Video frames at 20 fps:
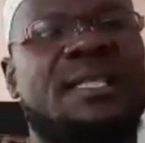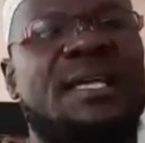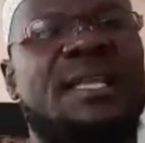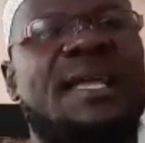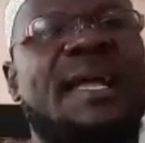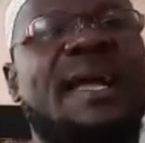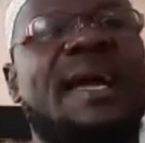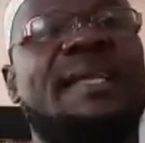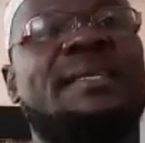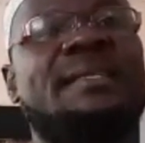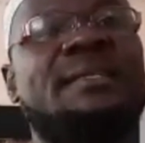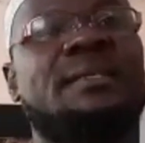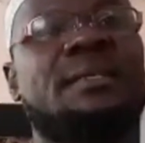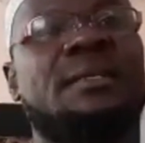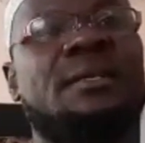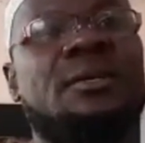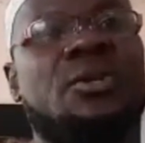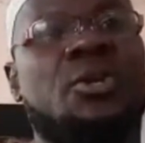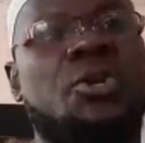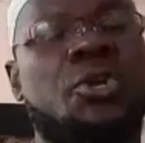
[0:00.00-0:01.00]
that I can
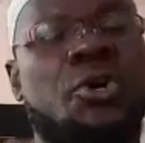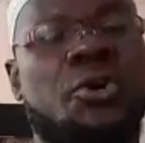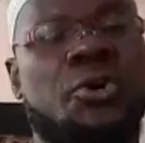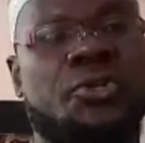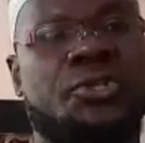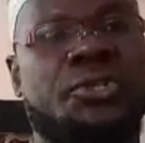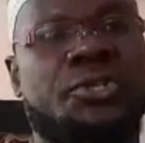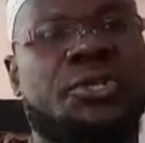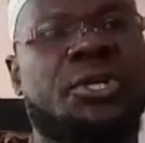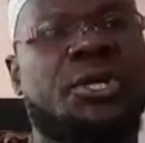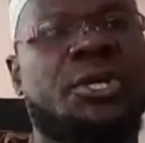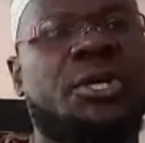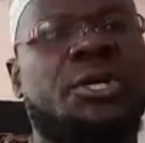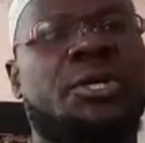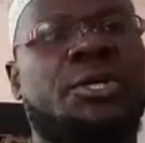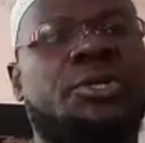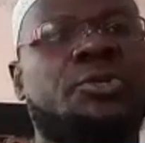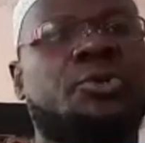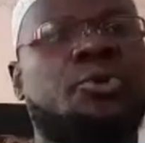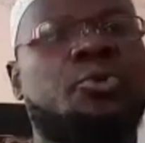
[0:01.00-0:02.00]
note
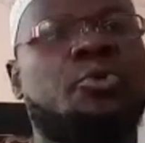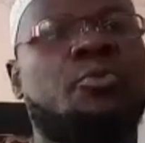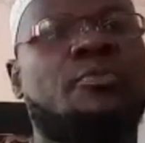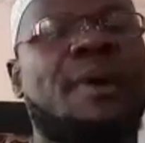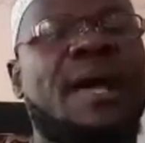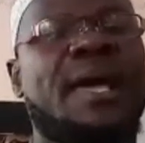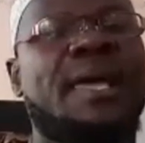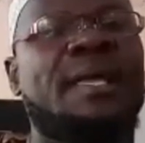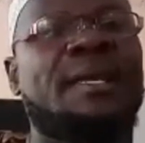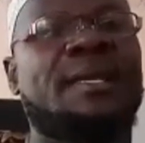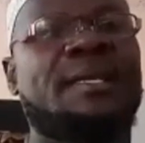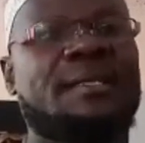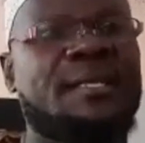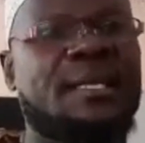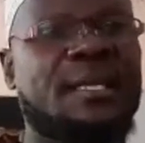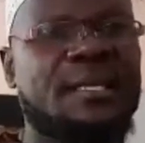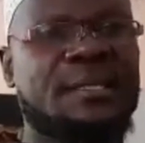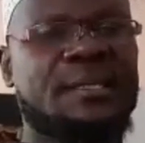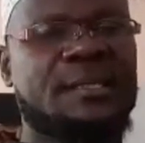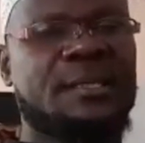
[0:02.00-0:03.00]
to my
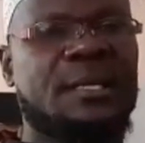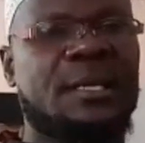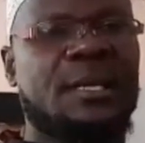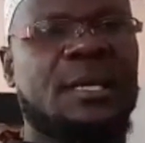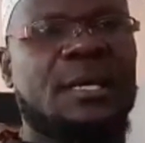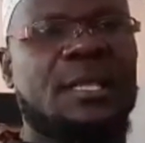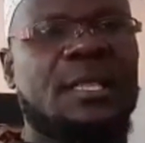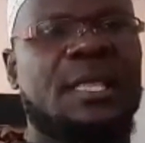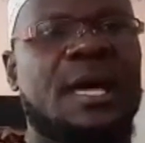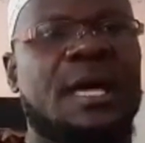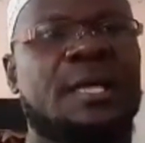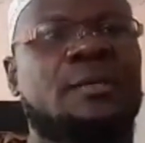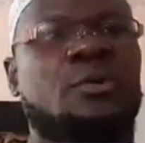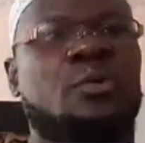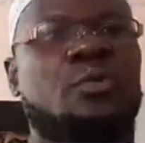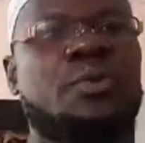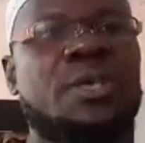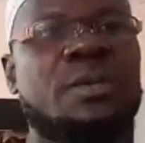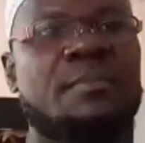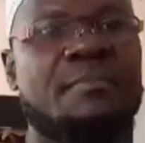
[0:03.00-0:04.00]
listeners that
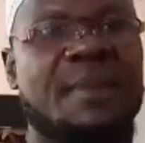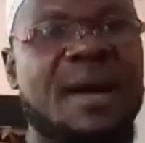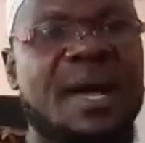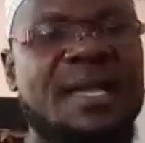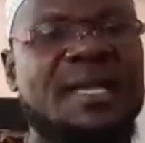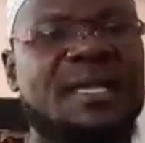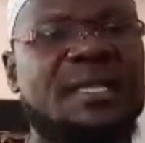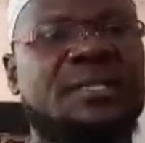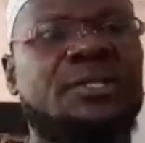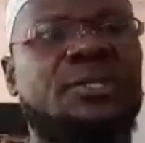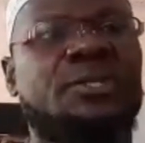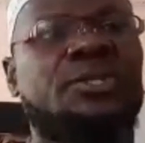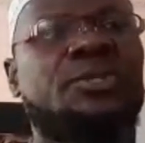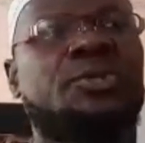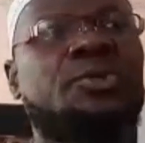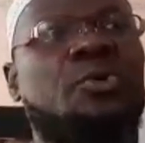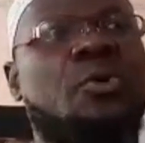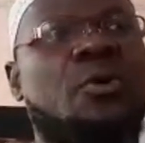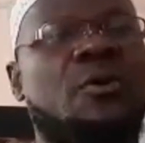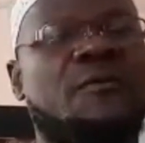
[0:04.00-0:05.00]
we managed
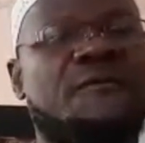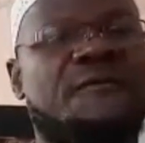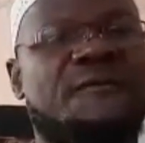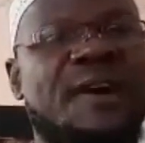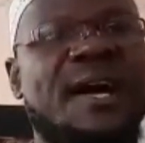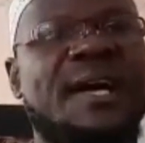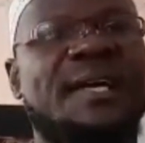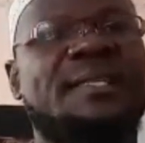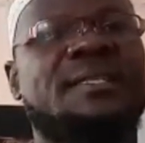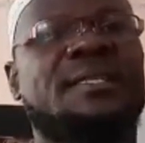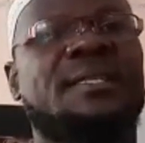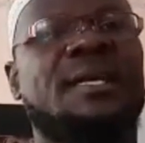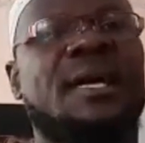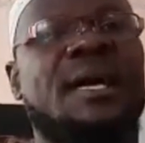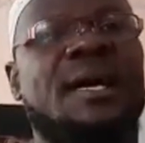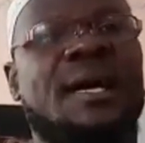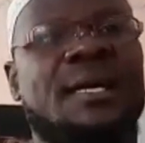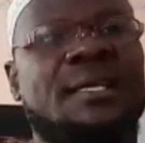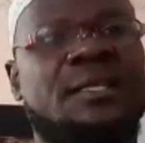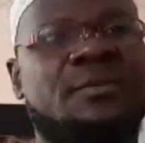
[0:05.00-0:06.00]
to convert
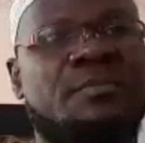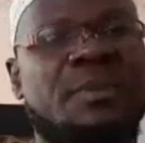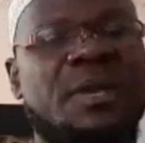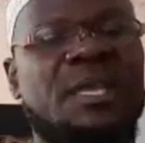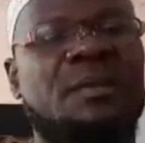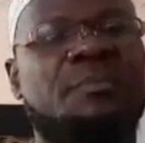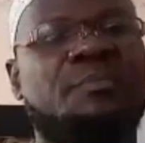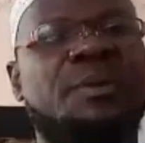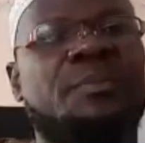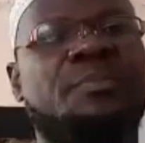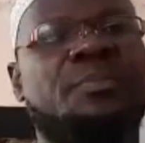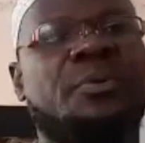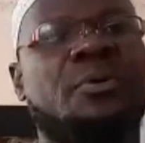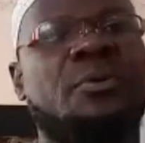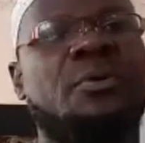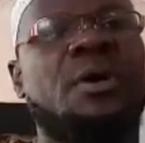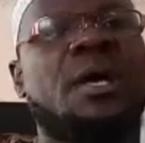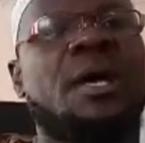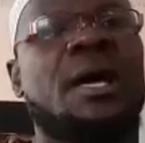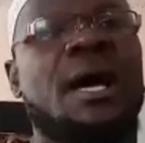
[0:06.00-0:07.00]
as many
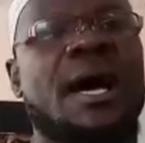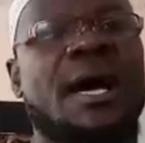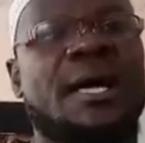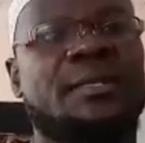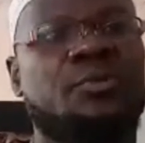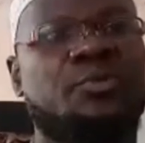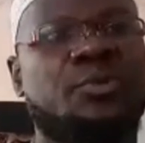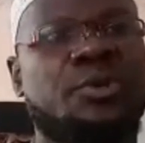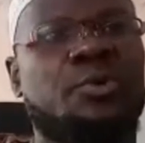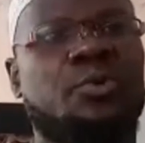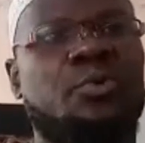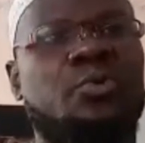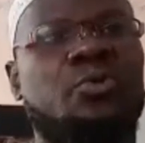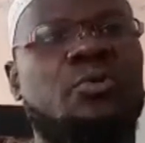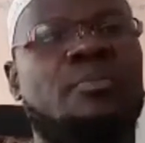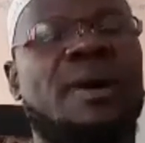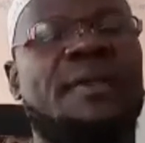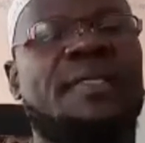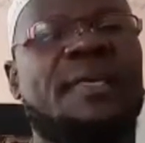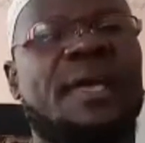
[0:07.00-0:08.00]
people as we
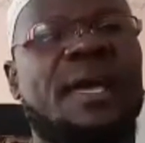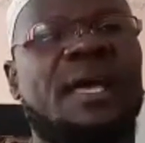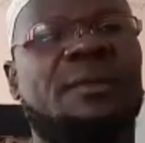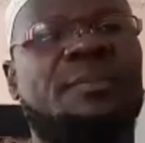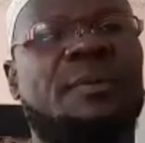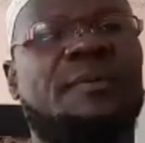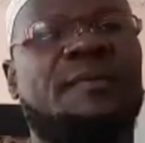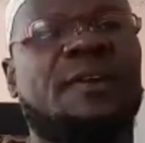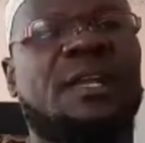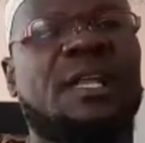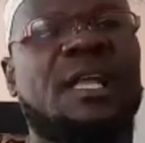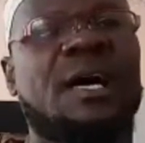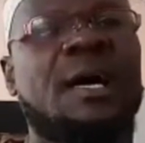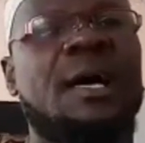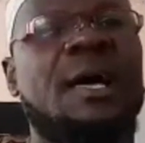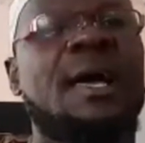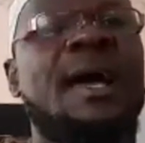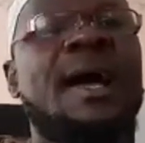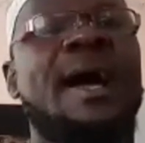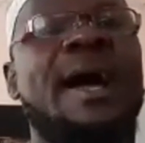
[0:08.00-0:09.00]
could by the help of
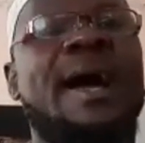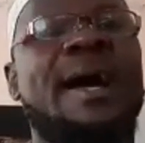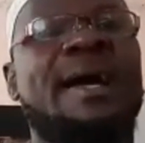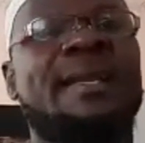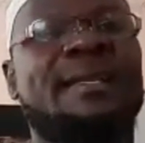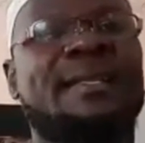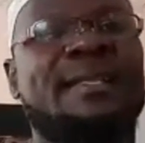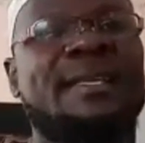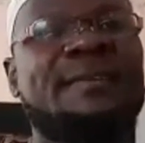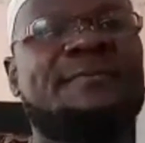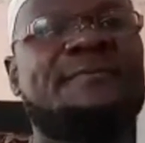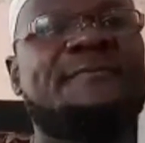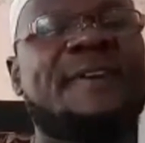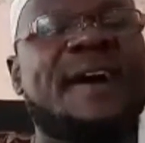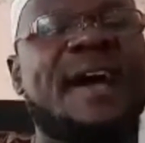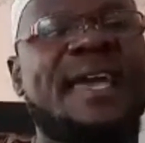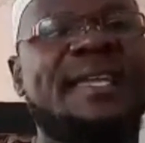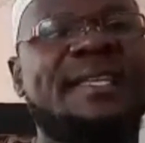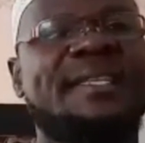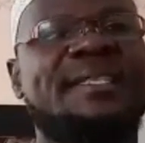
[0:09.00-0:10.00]
Allah and the
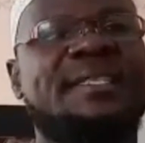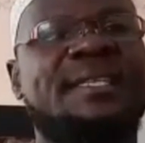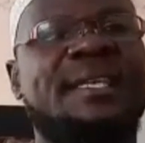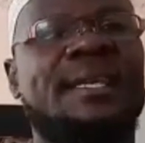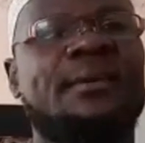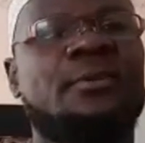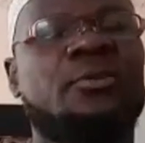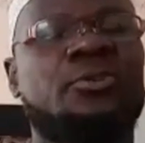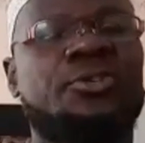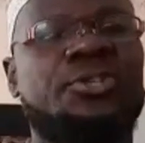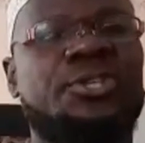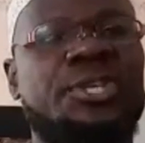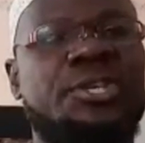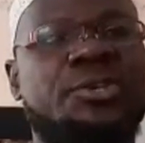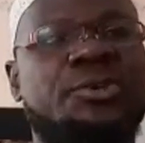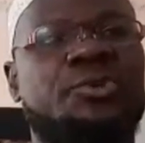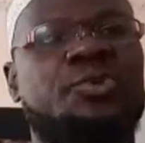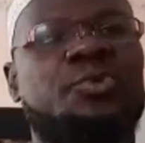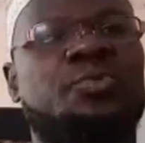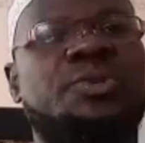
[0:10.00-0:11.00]
fight still
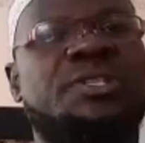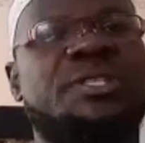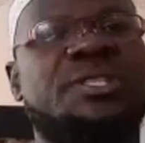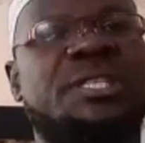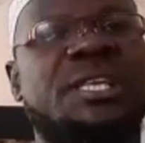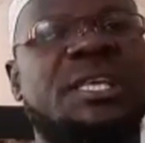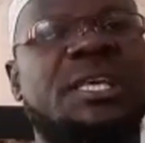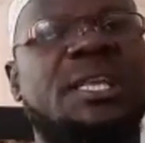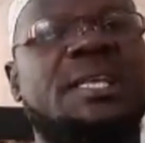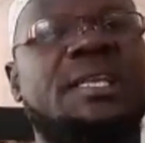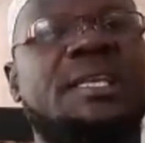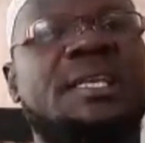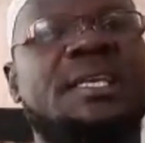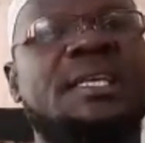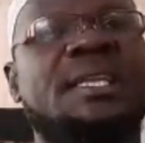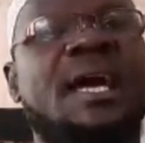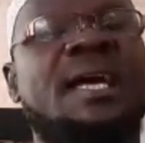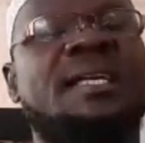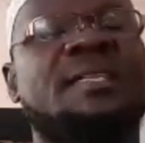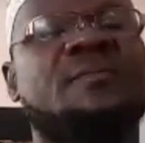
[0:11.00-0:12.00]
continues. We still
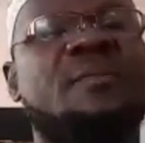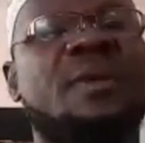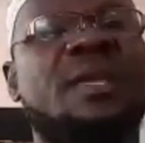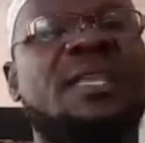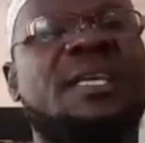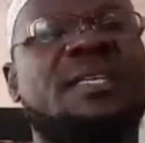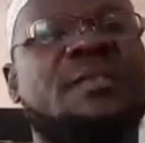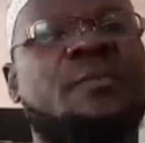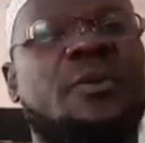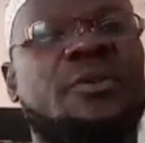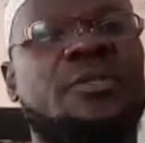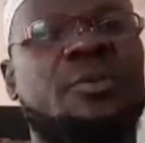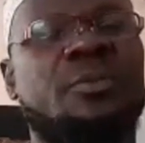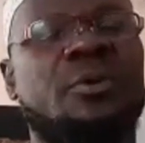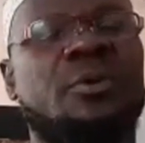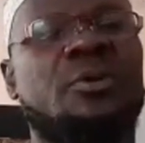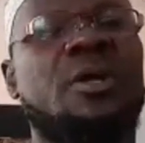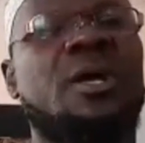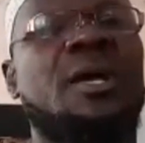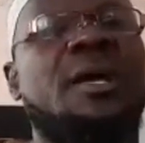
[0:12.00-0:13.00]
need as many as
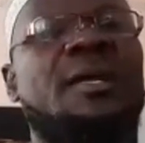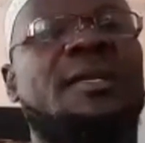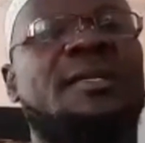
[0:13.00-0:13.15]
possible.